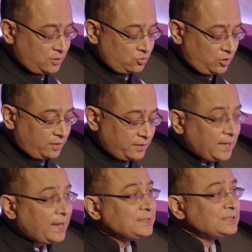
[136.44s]
do not
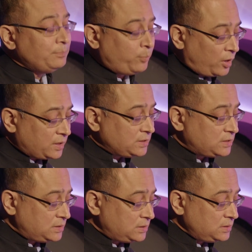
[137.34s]
realize the
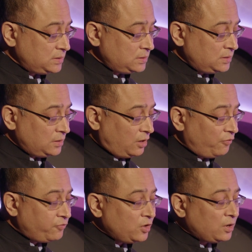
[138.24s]
importance
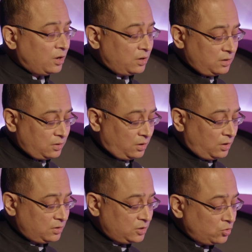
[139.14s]
of
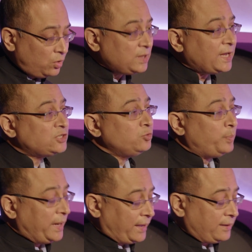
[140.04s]
or the role that you
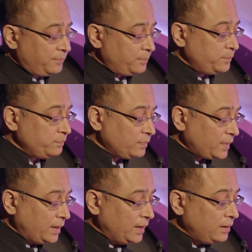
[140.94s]
play
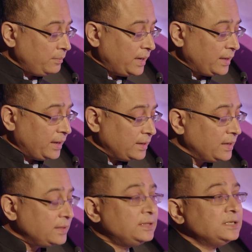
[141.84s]

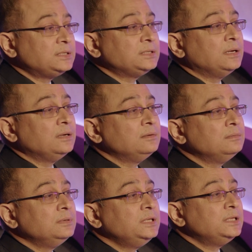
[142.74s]
in
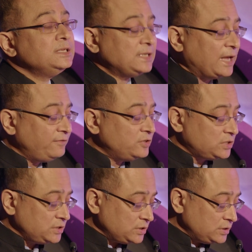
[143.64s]
these life
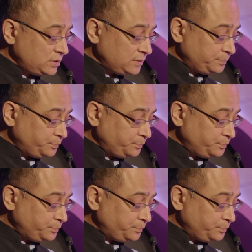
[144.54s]
decisions.